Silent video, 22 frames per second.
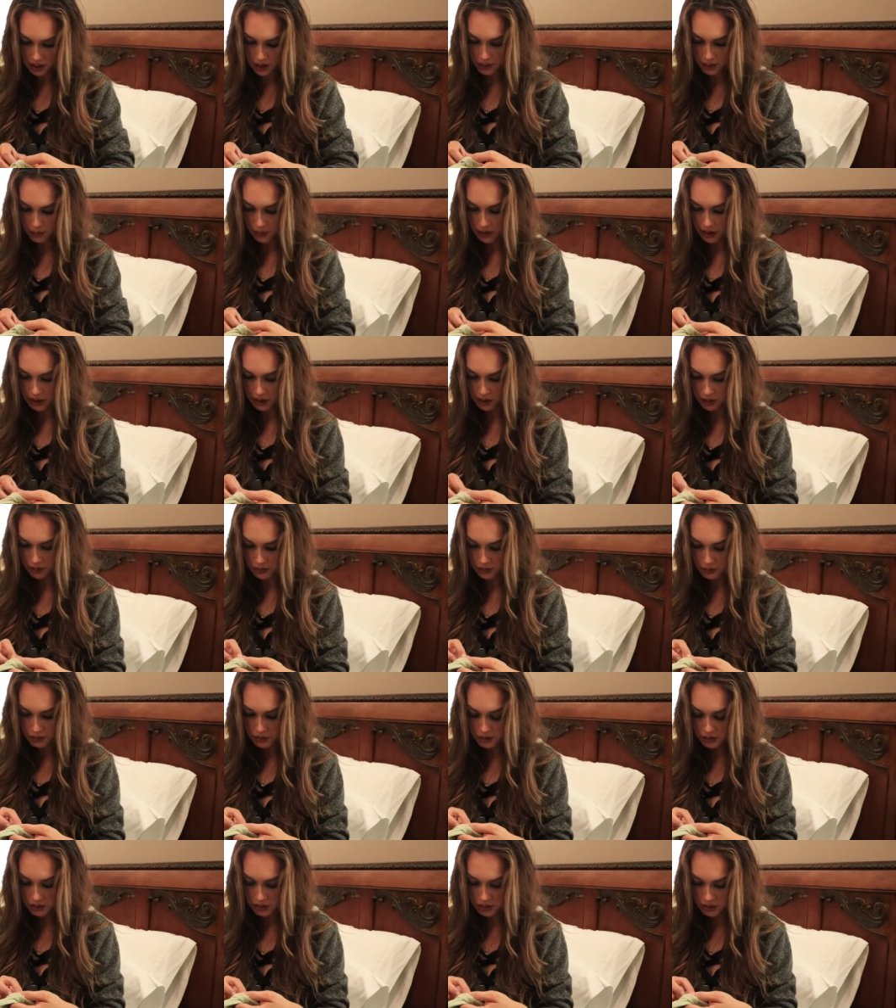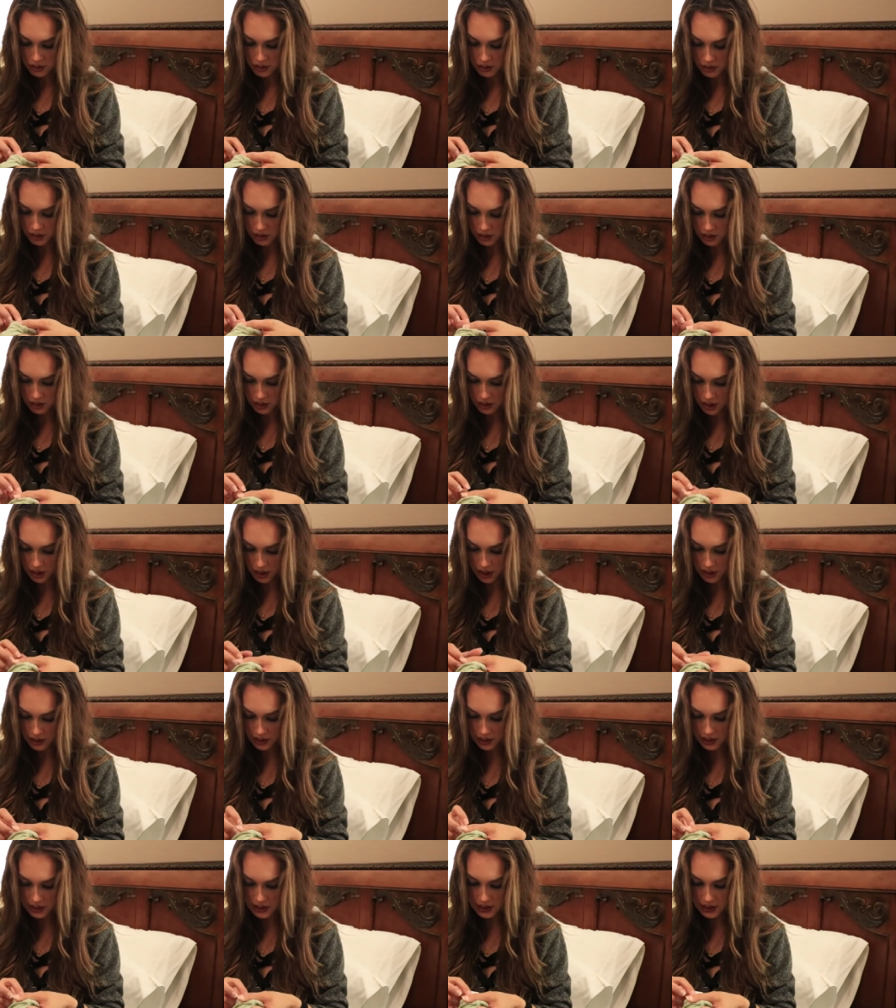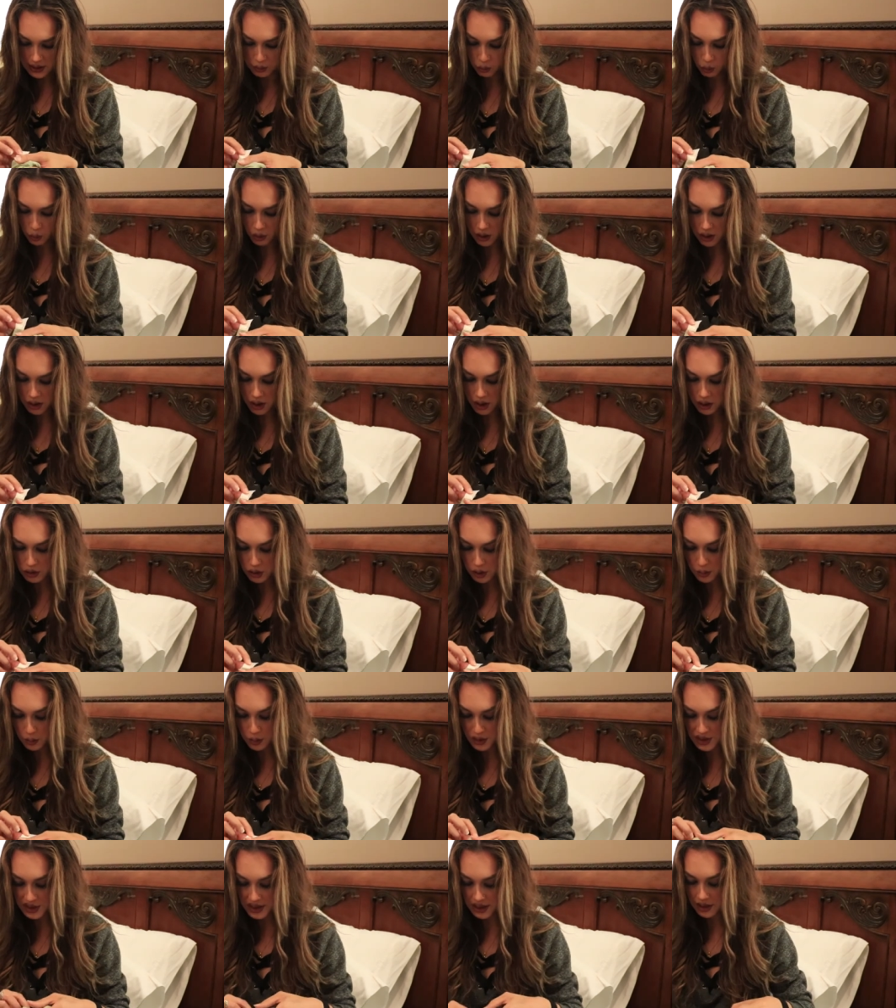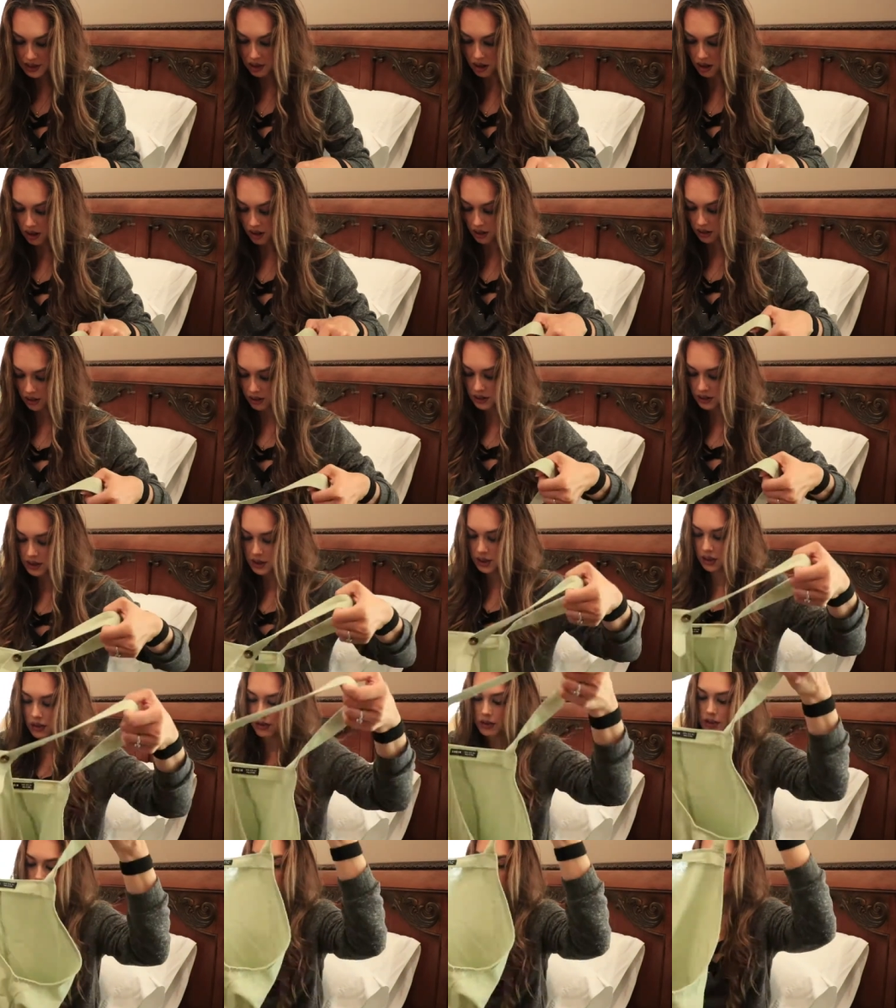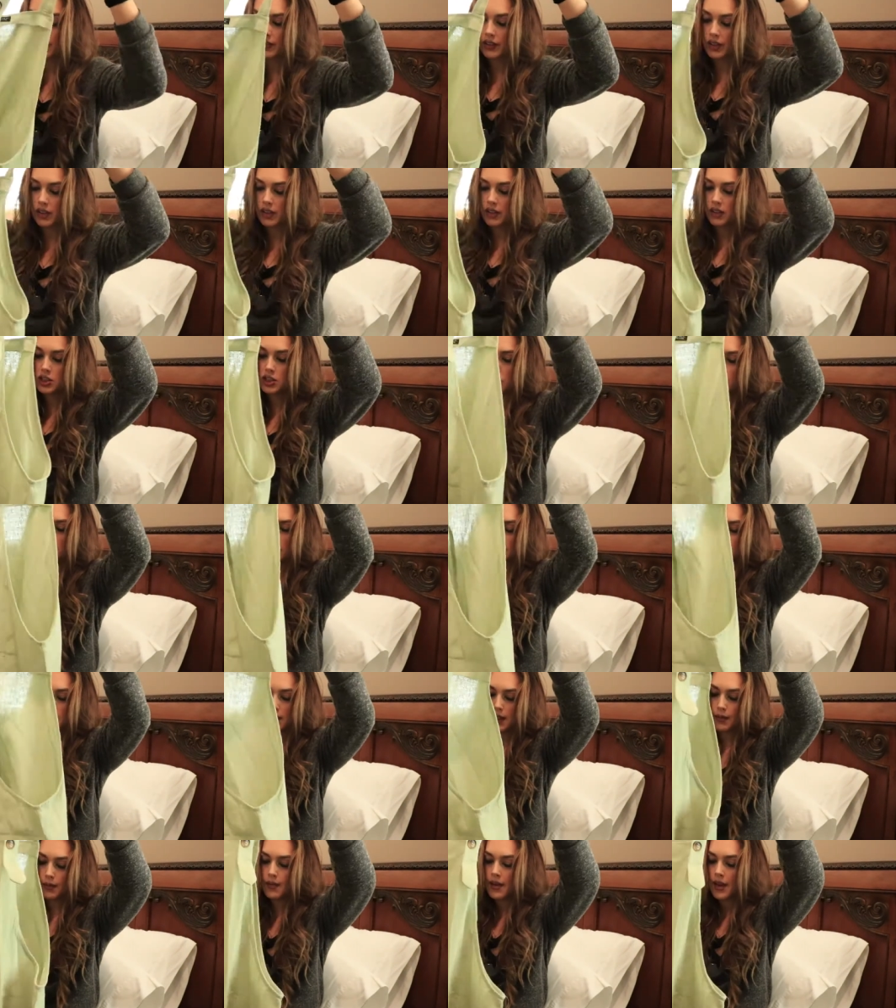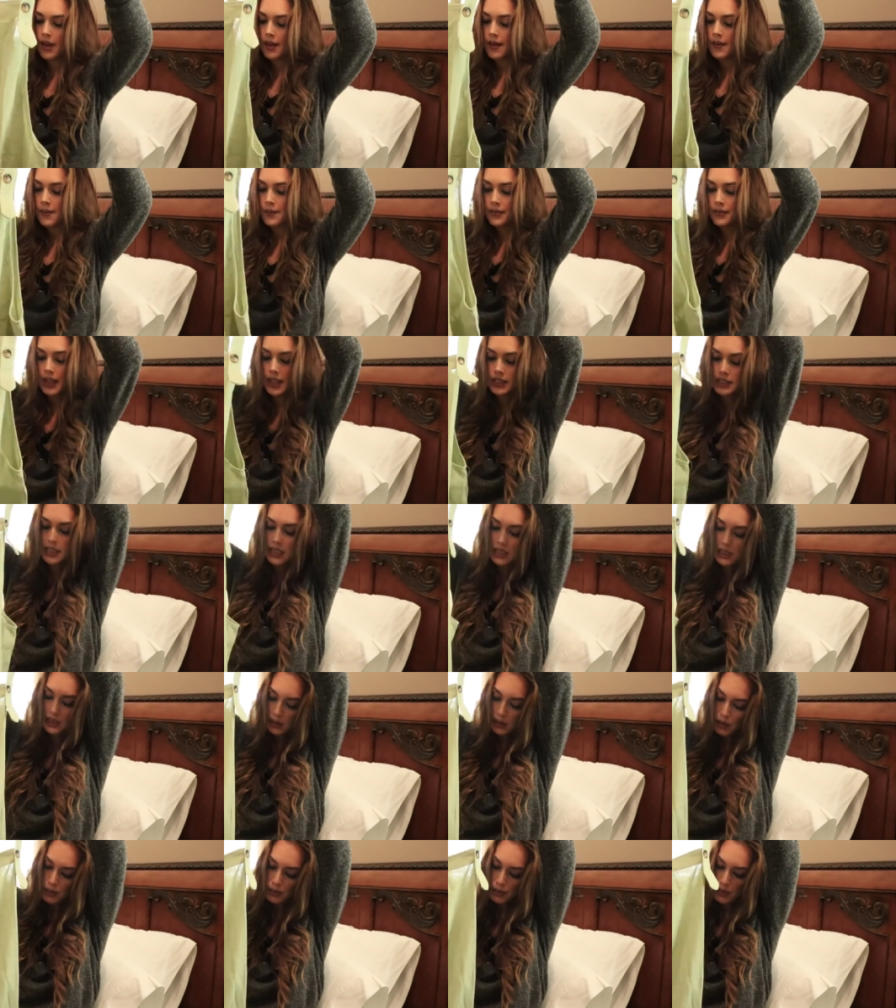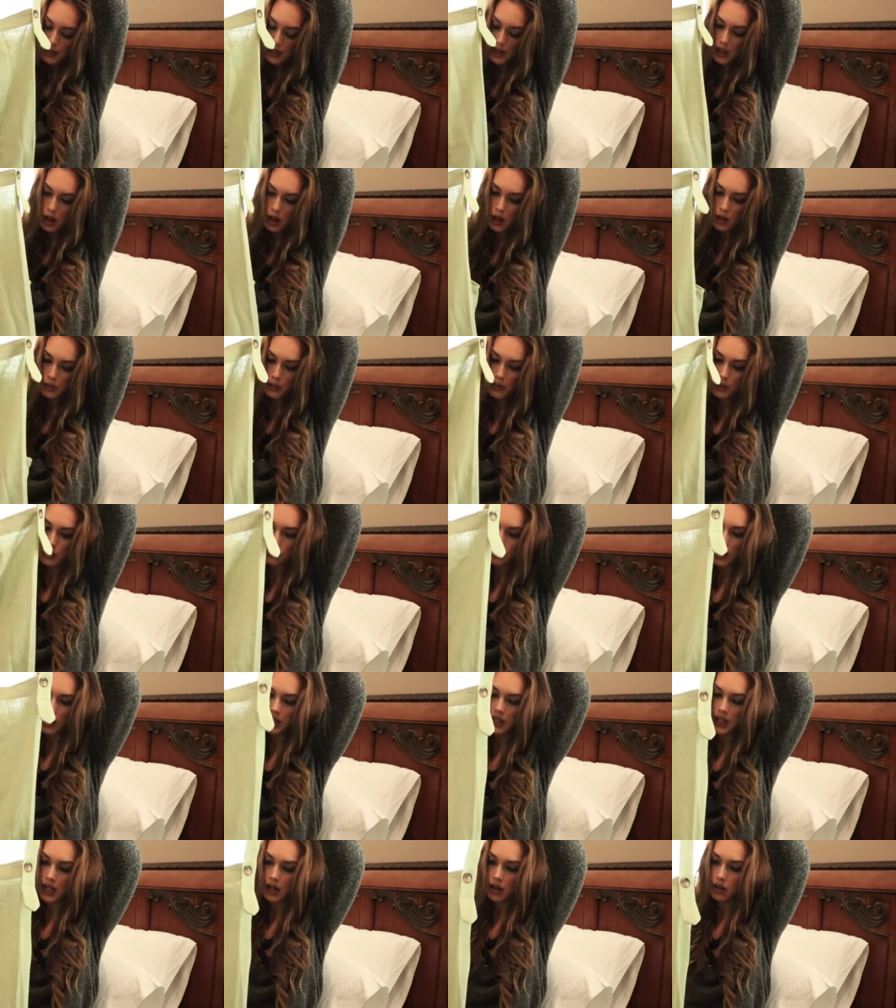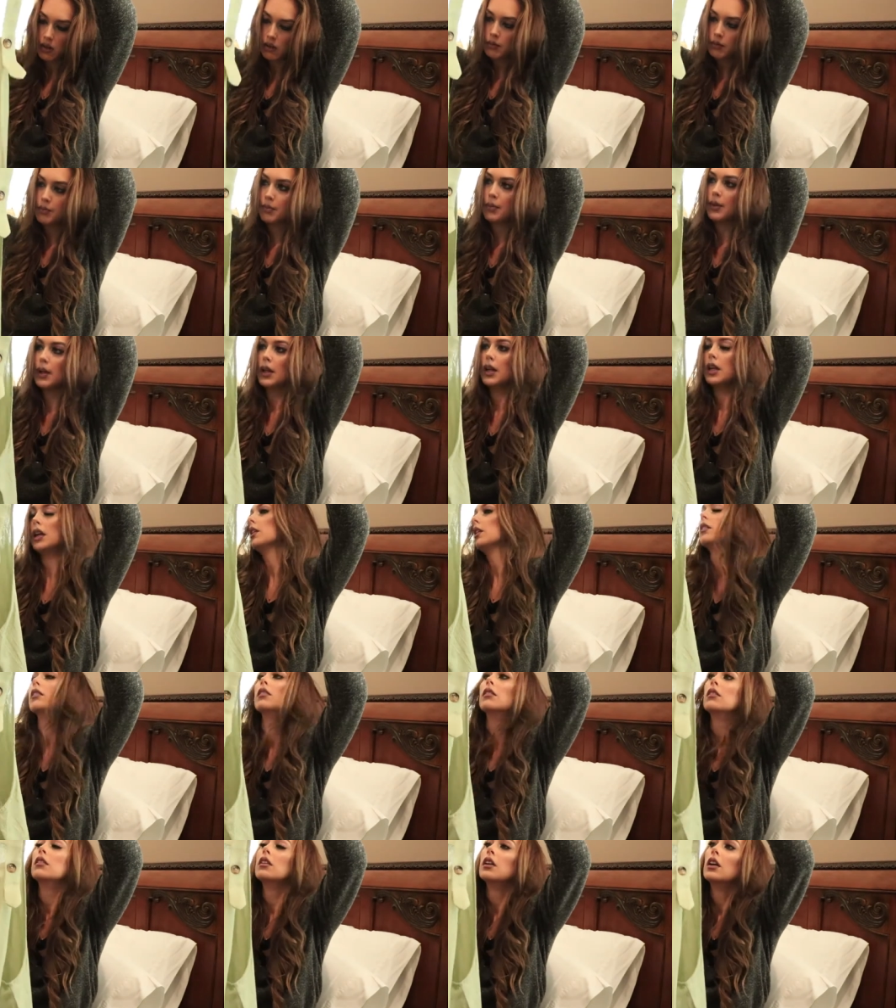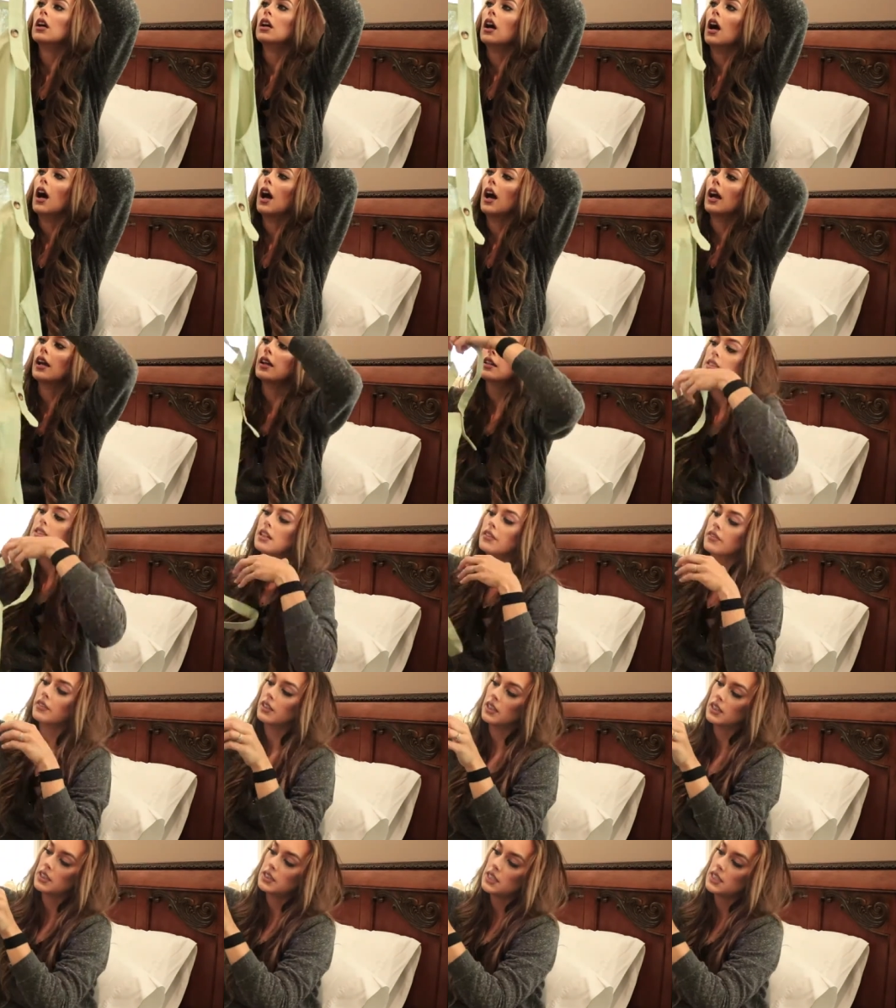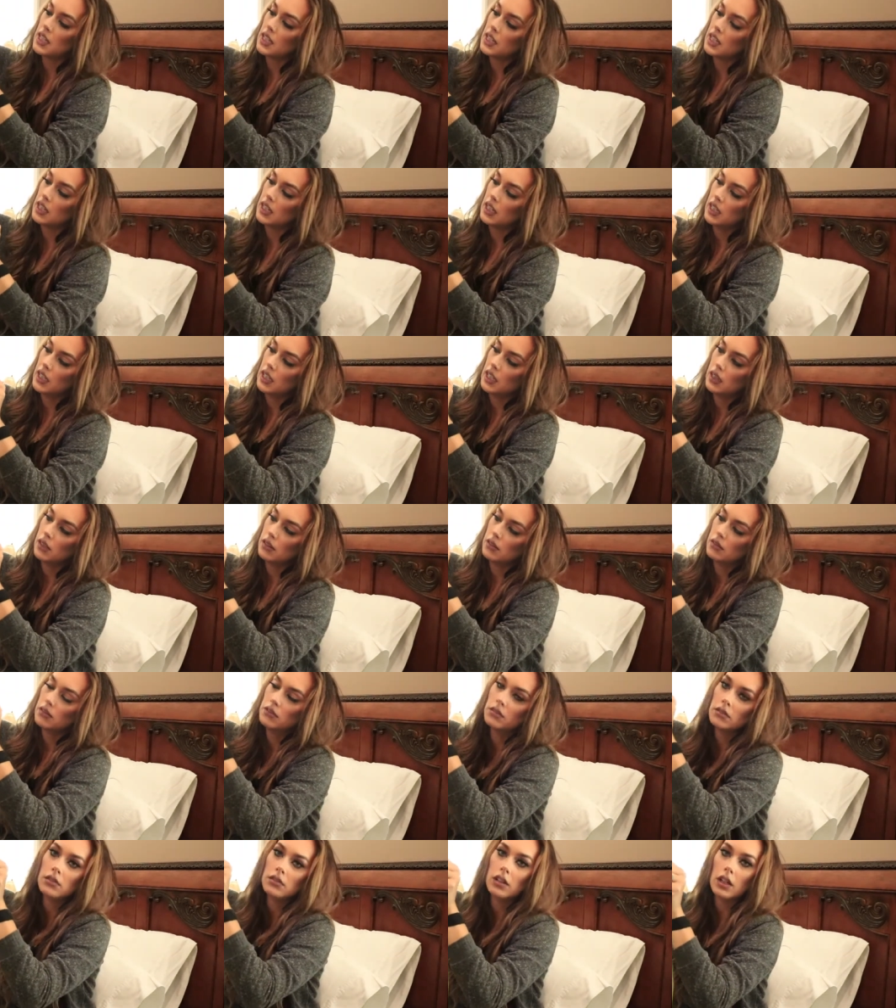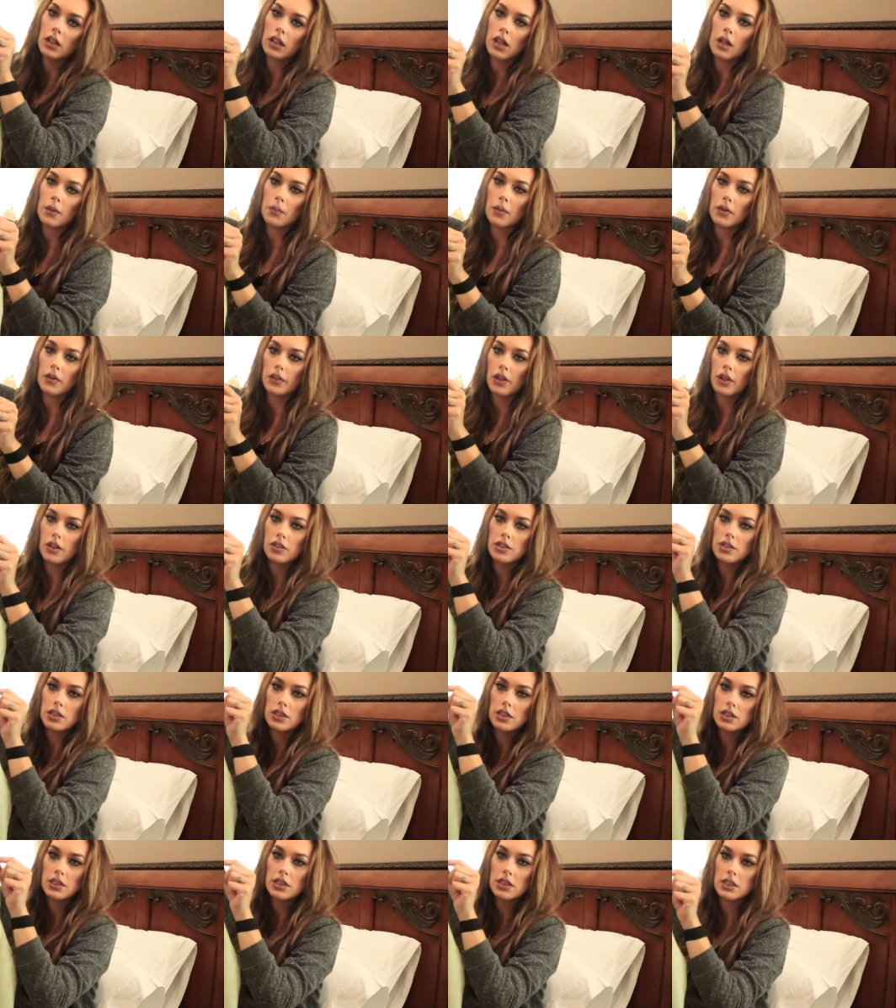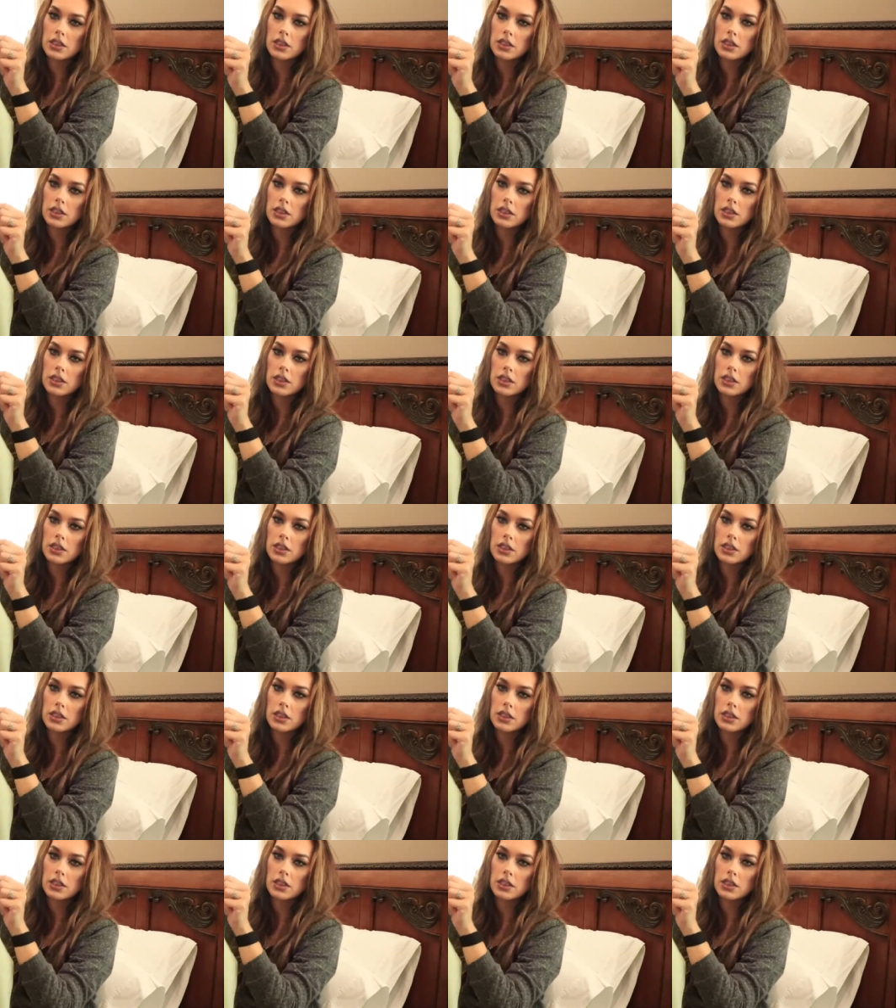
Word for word: a medium. And this is 100% cotton, so it's definitely going to shrink some. It's a little big on me right now, but I could definitely take it in a couple of notches.